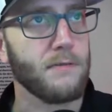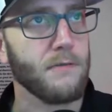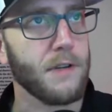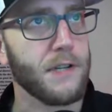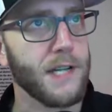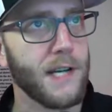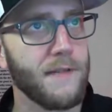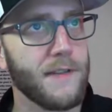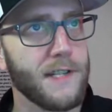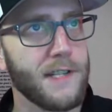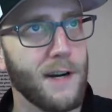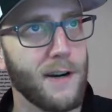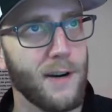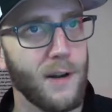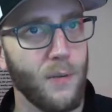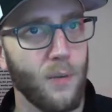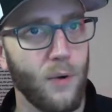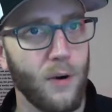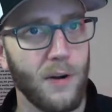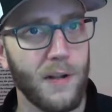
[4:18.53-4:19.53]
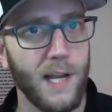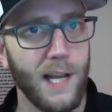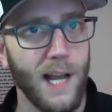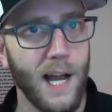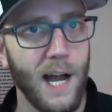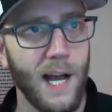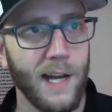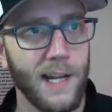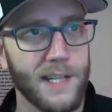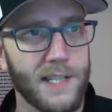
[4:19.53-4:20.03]
which I've started working
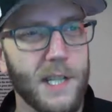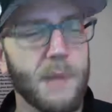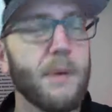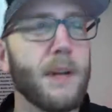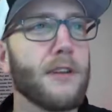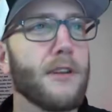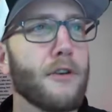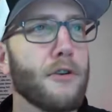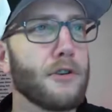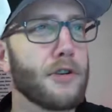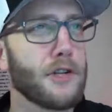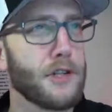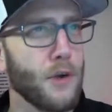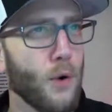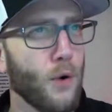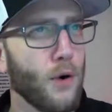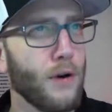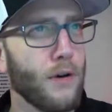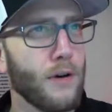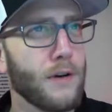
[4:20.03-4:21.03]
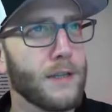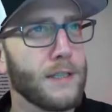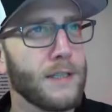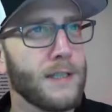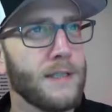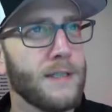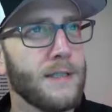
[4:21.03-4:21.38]
on. It's going to be a little shorter